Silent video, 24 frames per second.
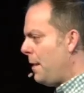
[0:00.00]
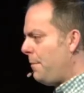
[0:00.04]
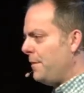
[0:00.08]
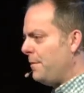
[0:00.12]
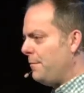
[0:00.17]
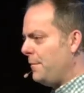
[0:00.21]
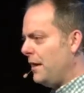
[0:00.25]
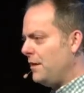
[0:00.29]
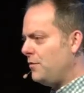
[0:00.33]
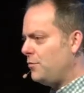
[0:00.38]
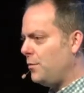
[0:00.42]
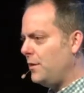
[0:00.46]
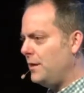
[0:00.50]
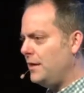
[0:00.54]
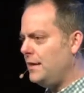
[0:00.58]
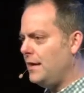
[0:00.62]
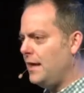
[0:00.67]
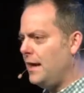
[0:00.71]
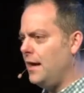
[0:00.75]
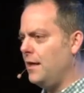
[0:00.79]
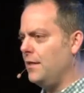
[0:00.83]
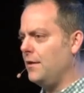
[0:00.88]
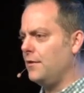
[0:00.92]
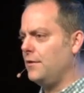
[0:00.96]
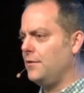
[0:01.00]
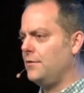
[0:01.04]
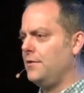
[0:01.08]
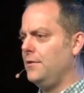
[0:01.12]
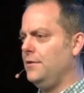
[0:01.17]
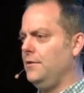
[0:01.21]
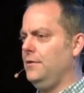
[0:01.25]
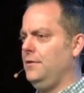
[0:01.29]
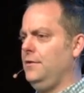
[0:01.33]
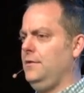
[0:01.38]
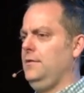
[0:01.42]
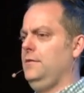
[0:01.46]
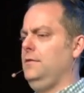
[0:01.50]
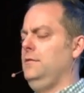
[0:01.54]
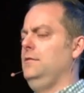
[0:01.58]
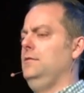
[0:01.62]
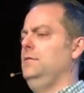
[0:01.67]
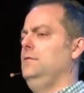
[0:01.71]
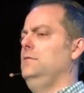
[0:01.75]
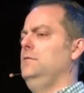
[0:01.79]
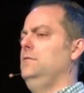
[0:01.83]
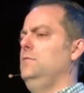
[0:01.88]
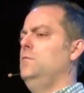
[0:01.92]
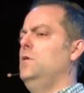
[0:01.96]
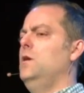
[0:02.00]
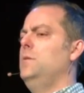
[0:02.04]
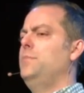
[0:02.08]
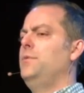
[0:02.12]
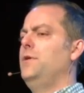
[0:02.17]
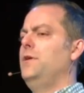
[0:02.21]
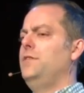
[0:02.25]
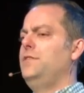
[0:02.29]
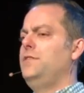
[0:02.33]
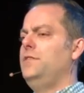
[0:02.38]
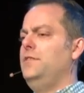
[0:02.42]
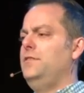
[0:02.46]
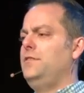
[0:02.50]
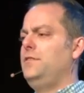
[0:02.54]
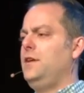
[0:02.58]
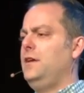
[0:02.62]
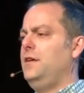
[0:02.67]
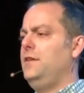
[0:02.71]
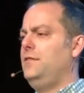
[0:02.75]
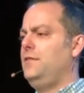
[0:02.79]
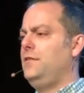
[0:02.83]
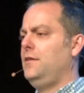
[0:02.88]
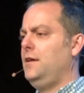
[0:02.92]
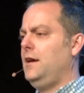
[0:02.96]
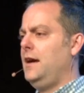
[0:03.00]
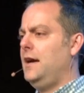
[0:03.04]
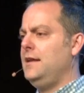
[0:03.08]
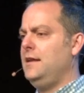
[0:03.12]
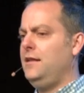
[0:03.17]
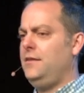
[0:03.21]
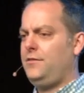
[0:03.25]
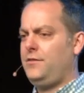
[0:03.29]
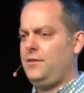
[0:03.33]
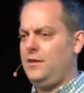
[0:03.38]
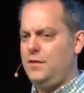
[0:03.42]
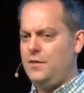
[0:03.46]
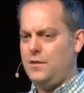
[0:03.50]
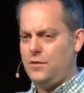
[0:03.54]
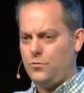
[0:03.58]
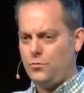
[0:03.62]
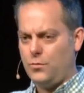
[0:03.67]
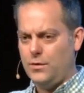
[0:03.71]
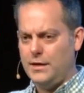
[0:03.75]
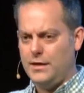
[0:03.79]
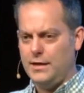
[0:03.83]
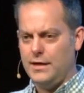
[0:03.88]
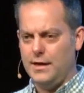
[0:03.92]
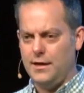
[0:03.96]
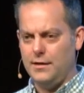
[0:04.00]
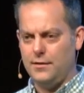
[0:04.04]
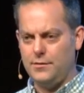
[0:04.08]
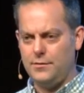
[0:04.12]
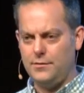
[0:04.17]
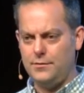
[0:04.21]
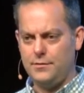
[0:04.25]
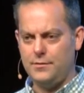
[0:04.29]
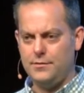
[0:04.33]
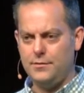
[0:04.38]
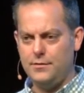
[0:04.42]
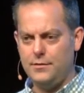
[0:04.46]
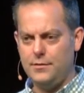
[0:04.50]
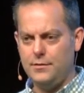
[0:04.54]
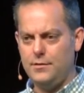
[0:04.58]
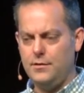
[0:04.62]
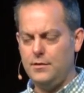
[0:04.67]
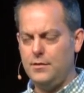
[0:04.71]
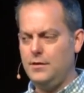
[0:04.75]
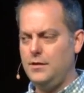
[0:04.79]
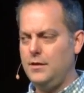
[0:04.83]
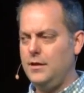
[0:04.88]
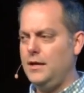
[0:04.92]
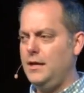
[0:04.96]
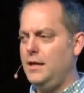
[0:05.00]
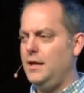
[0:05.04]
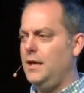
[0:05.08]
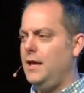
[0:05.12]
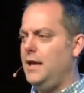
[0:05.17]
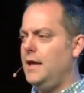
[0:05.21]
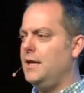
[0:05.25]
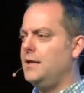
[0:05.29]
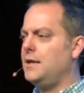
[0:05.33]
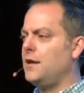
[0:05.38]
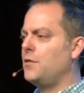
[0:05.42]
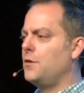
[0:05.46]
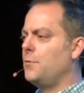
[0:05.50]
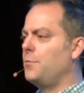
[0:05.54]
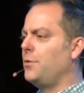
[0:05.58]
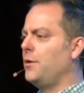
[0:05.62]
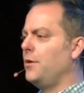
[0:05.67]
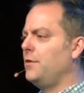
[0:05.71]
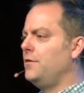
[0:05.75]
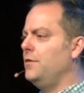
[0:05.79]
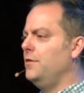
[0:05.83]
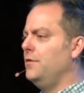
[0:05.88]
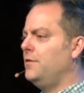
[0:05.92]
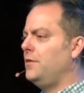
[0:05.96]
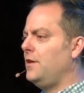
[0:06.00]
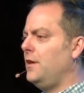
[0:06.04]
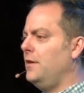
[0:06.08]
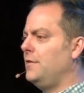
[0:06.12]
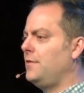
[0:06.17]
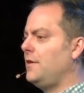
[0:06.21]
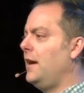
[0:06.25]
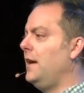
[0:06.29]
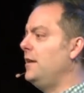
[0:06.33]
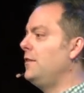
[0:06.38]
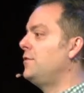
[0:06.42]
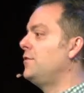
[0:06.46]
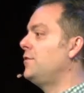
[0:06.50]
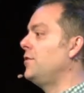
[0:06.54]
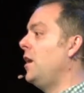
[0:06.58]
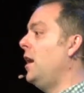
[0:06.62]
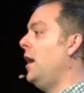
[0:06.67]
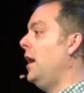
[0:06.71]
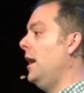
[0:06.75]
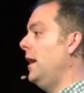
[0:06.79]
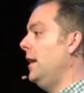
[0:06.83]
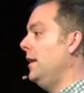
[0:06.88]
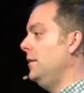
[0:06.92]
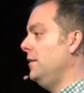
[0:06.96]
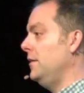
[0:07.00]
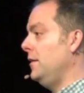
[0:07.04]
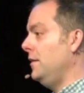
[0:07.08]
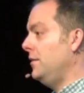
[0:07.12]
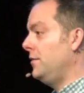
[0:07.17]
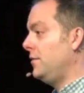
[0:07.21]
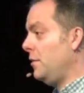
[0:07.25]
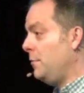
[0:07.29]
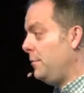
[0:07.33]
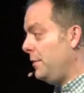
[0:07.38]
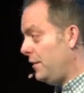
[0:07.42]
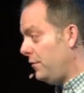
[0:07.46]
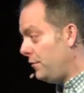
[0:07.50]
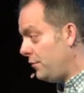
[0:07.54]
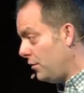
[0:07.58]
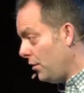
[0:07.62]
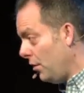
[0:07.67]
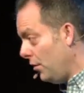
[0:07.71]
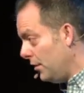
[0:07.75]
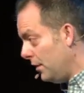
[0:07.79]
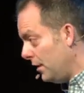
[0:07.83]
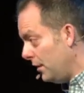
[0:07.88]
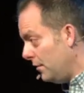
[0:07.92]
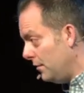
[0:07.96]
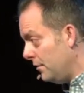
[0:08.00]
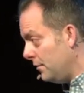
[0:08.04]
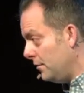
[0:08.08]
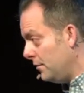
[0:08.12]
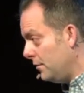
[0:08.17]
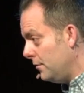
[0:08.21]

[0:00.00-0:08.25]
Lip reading: happened to my $20? And one person says, I didn't see the $20. Another person says, I saw it and somebody stole it.